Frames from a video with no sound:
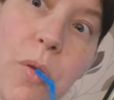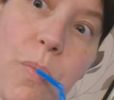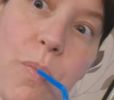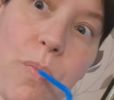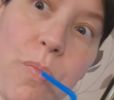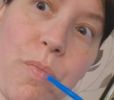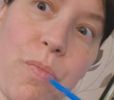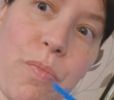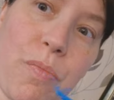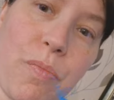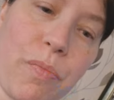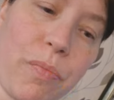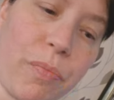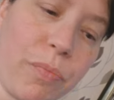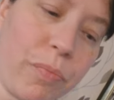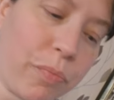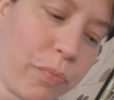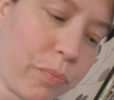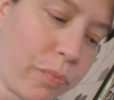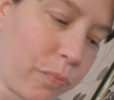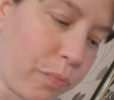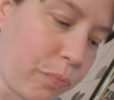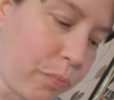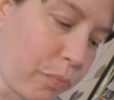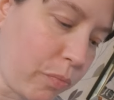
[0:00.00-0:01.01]

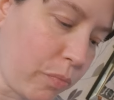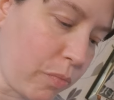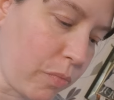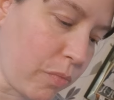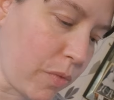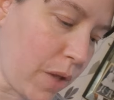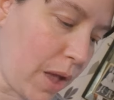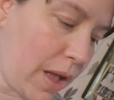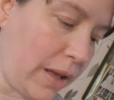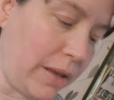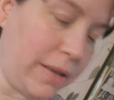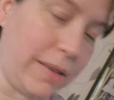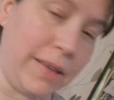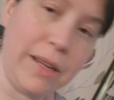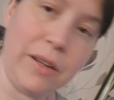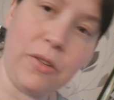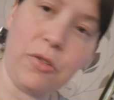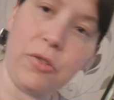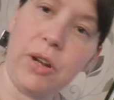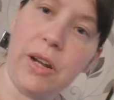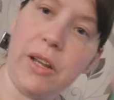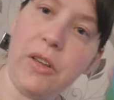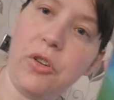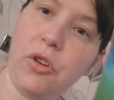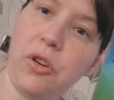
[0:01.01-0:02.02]
It's
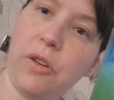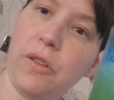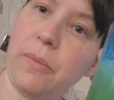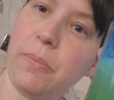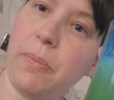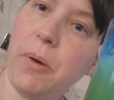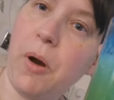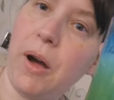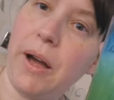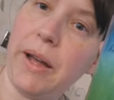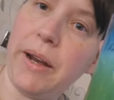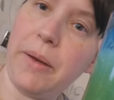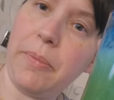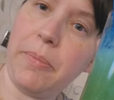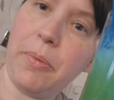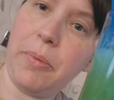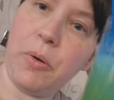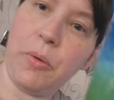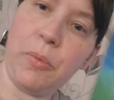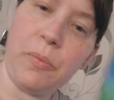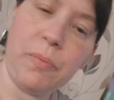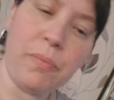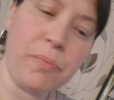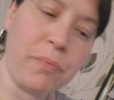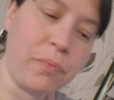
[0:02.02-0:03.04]
literally just
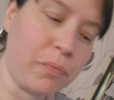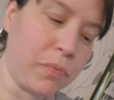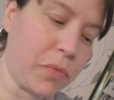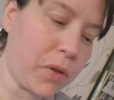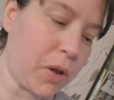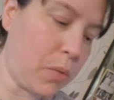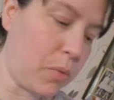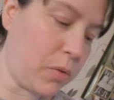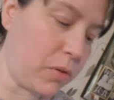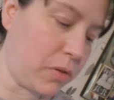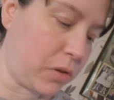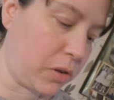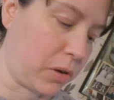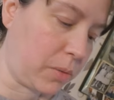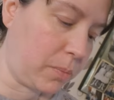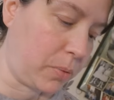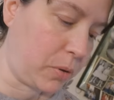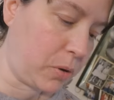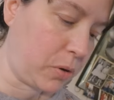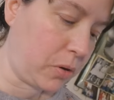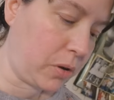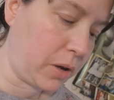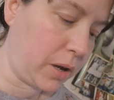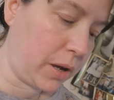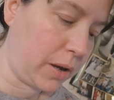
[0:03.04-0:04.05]
pineapple. I was going to
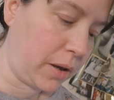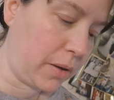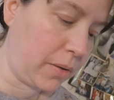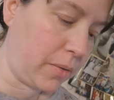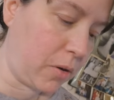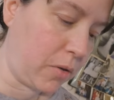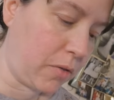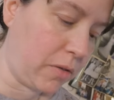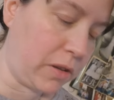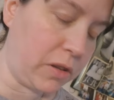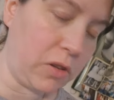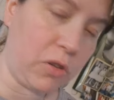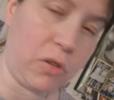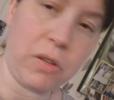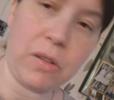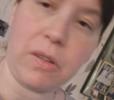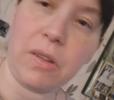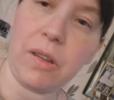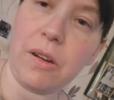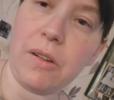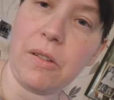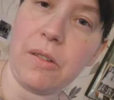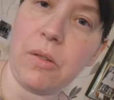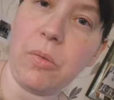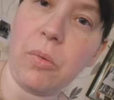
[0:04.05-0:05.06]
put oranges
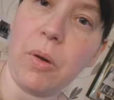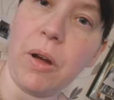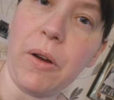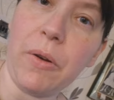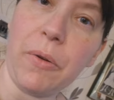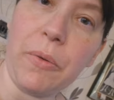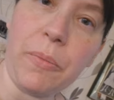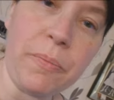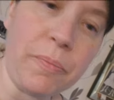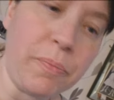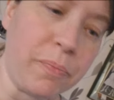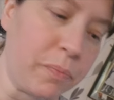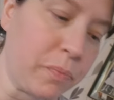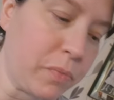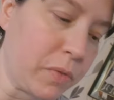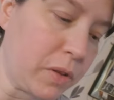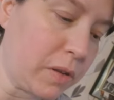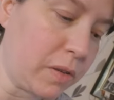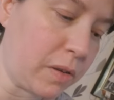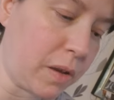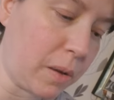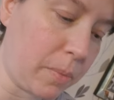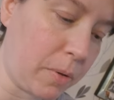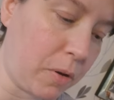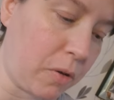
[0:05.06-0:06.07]
in as well.
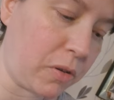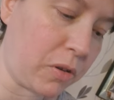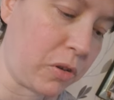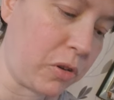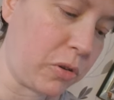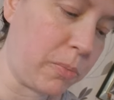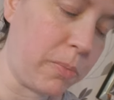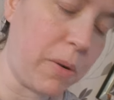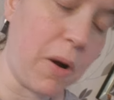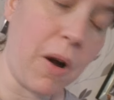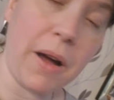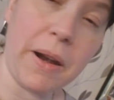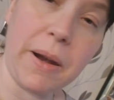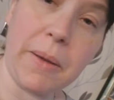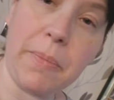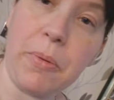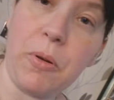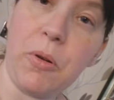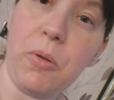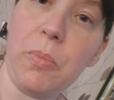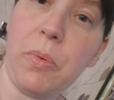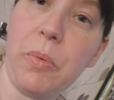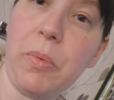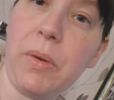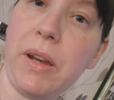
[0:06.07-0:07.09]
So that'd be orange and
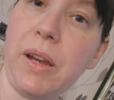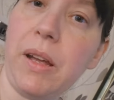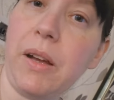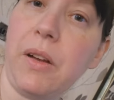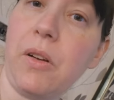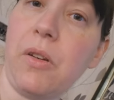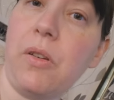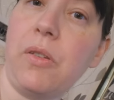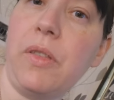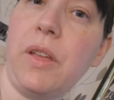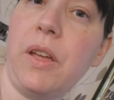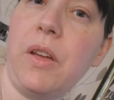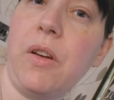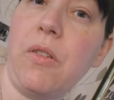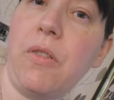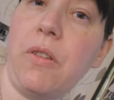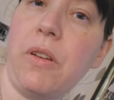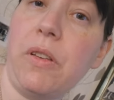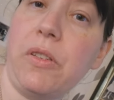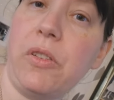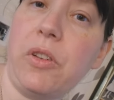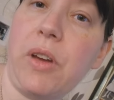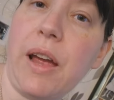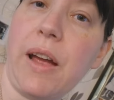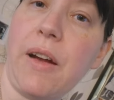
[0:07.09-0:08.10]
pineapple. But when I got the
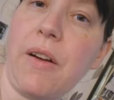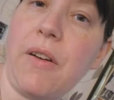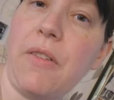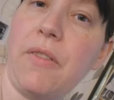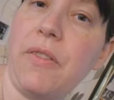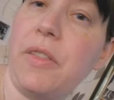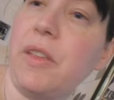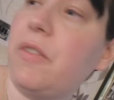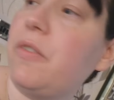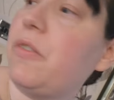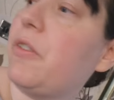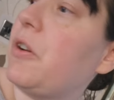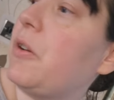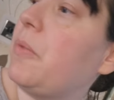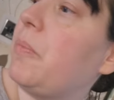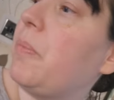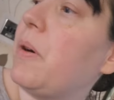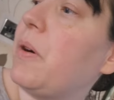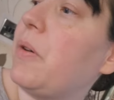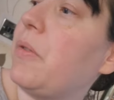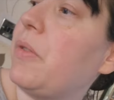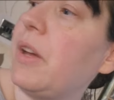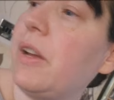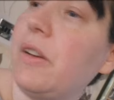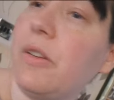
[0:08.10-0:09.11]
orange out of the fruit
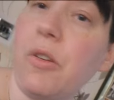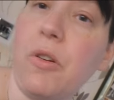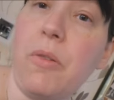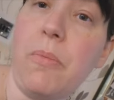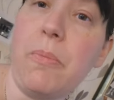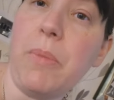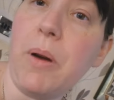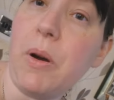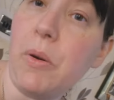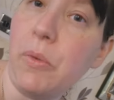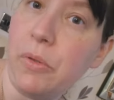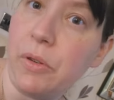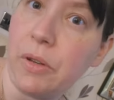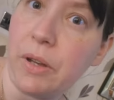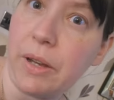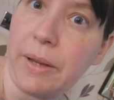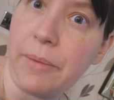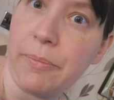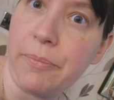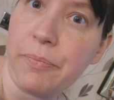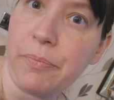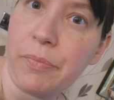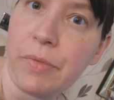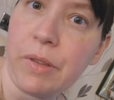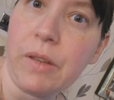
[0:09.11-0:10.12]
bowl, they'd gone mouldy.
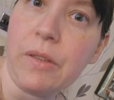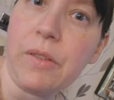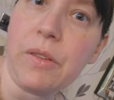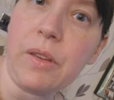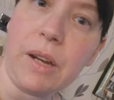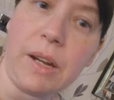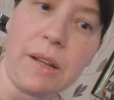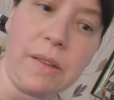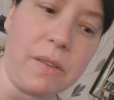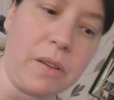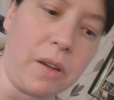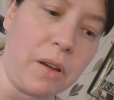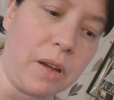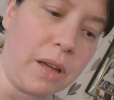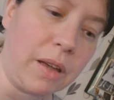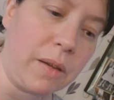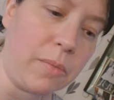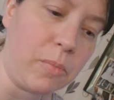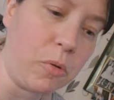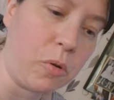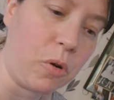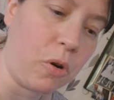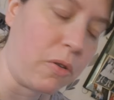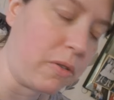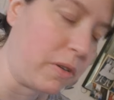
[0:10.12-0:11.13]
So I need to go and get
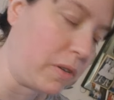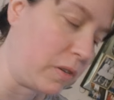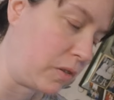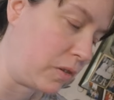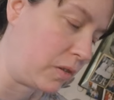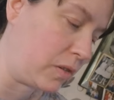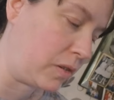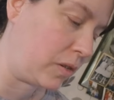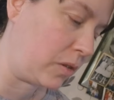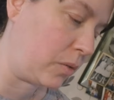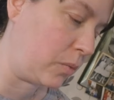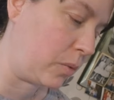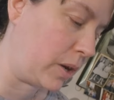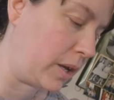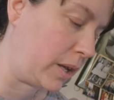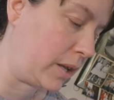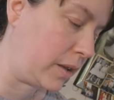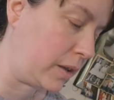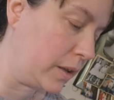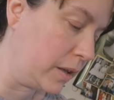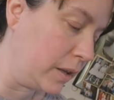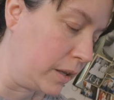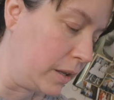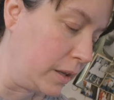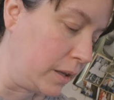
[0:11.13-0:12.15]
more oranges in the week.
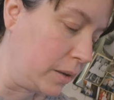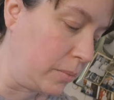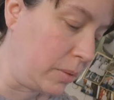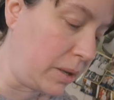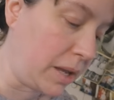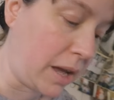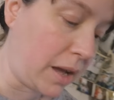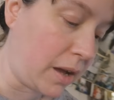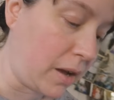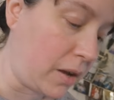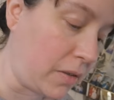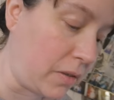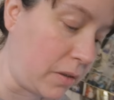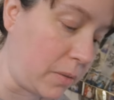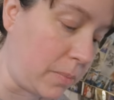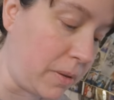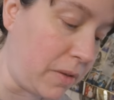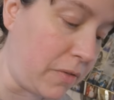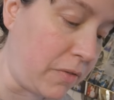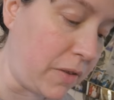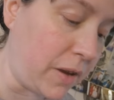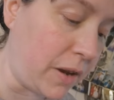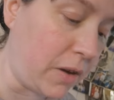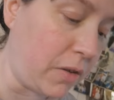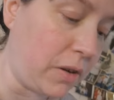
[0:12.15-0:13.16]
But yeah, to be
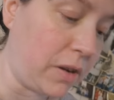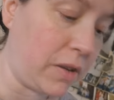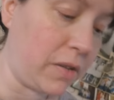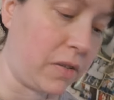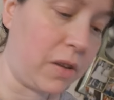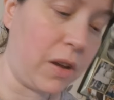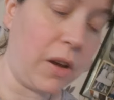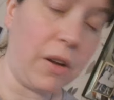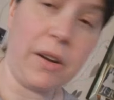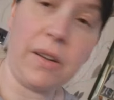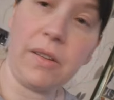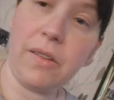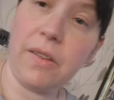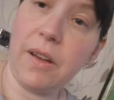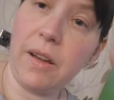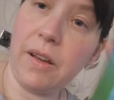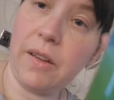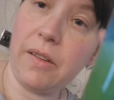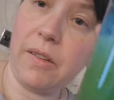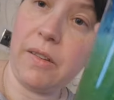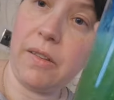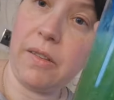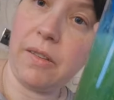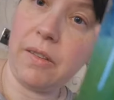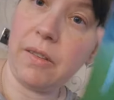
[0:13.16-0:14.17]
fair, on its own, it
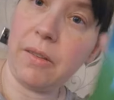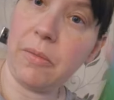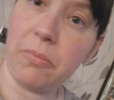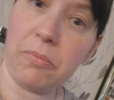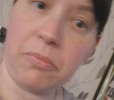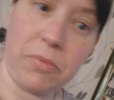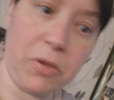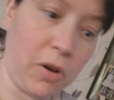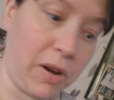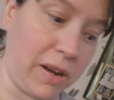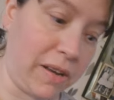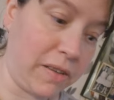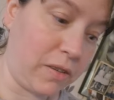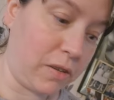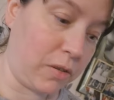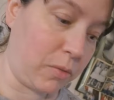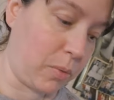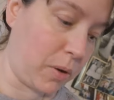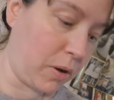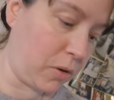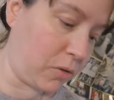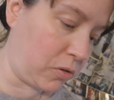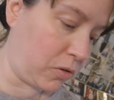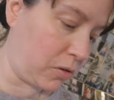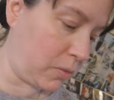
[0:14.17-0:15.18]
tastes nice as
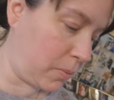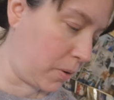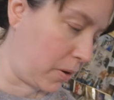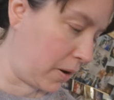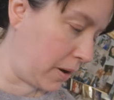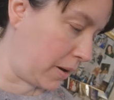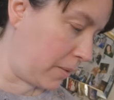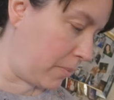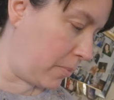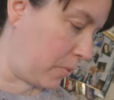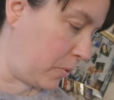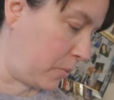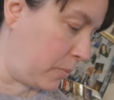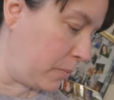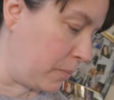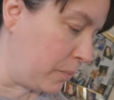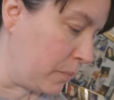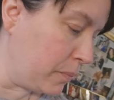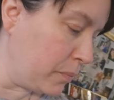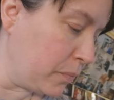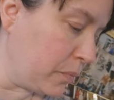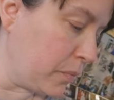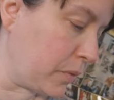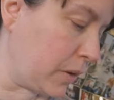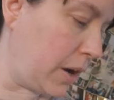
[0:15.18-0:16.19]
well, just pineapple.
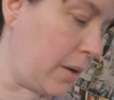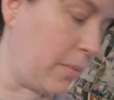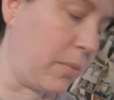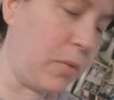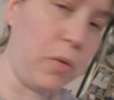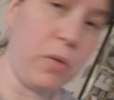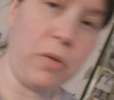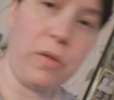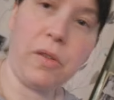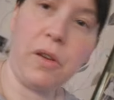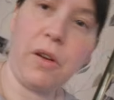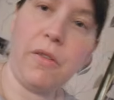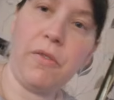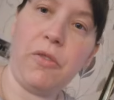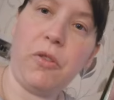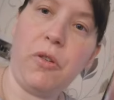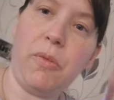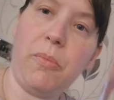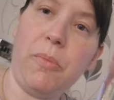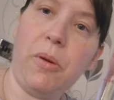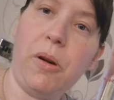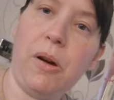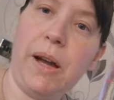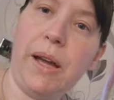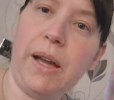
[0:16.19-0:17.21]
Also, I've got
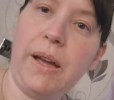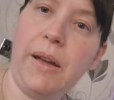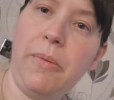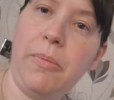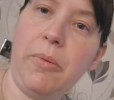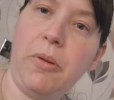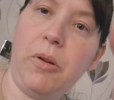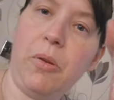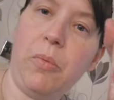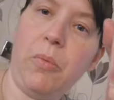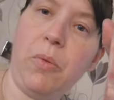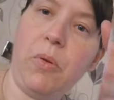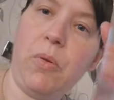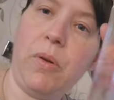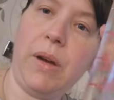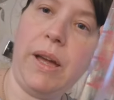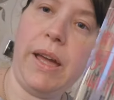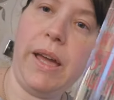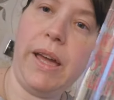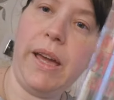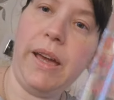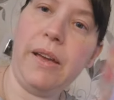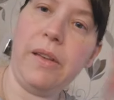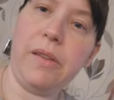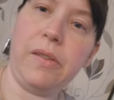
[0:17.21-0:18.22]
my bottle of water
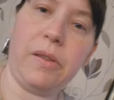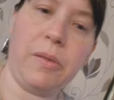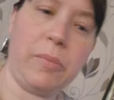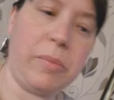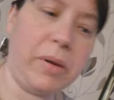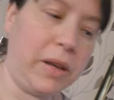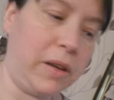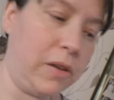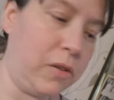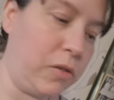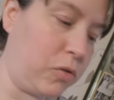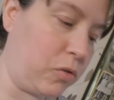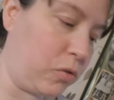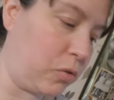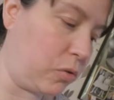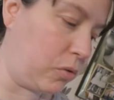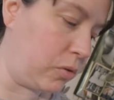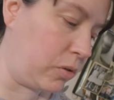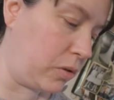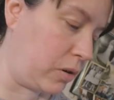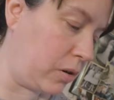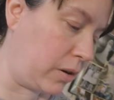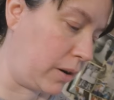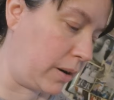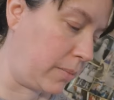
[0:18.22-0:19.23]
here, so I'm making sure
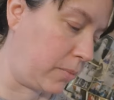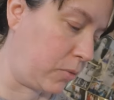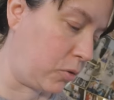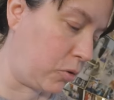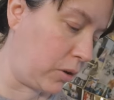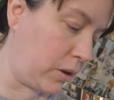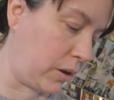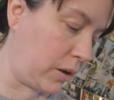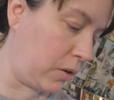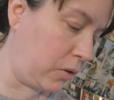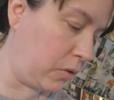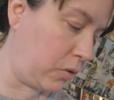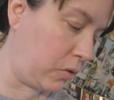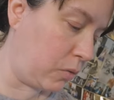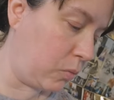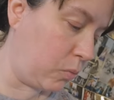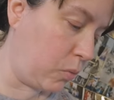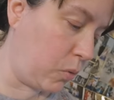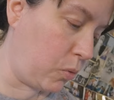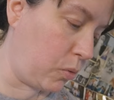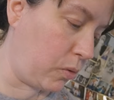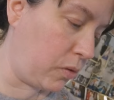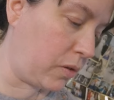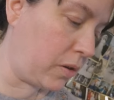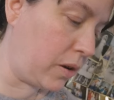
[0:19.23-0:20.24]
that I'm drinking lots of
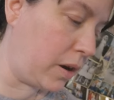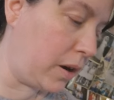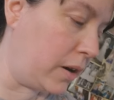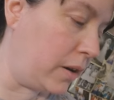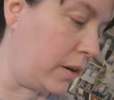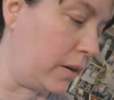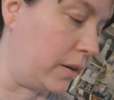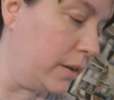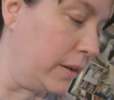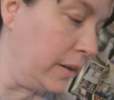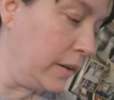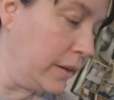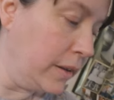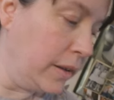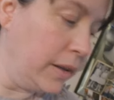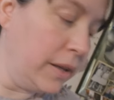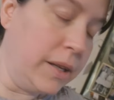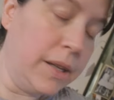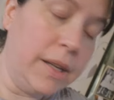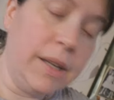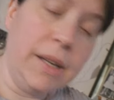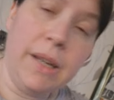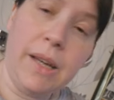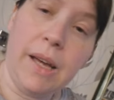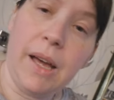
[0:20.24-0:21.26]
water.
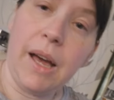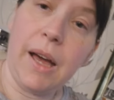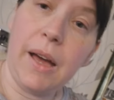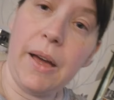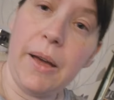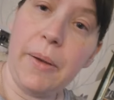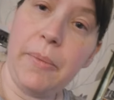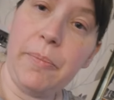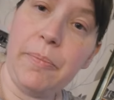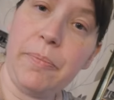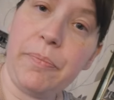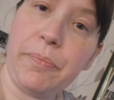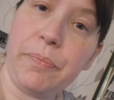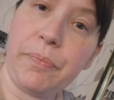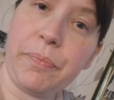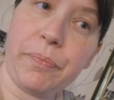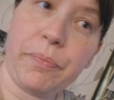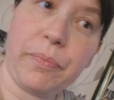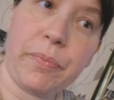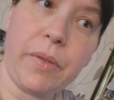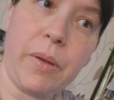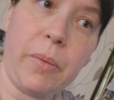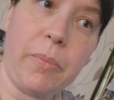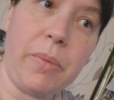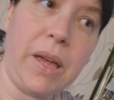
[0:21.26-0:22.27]
But
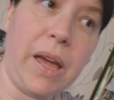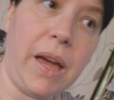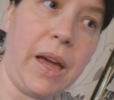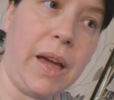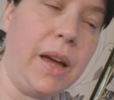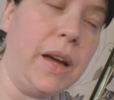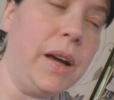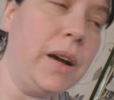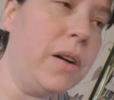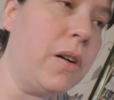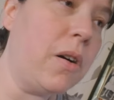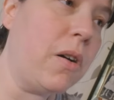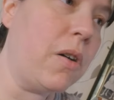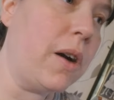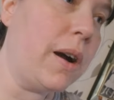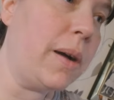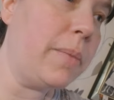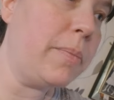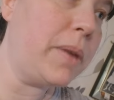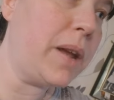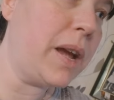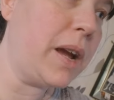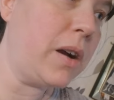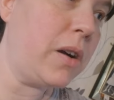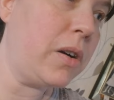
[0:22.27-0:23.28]
yeah, I
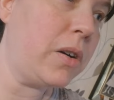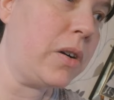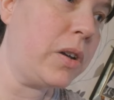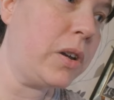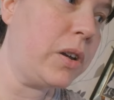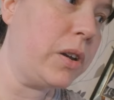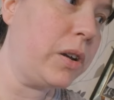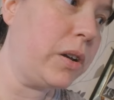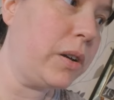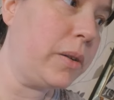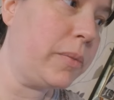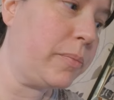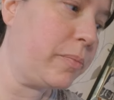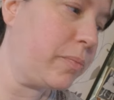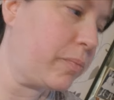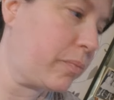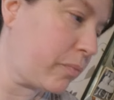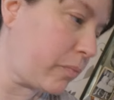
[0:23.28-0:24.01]
am now going to,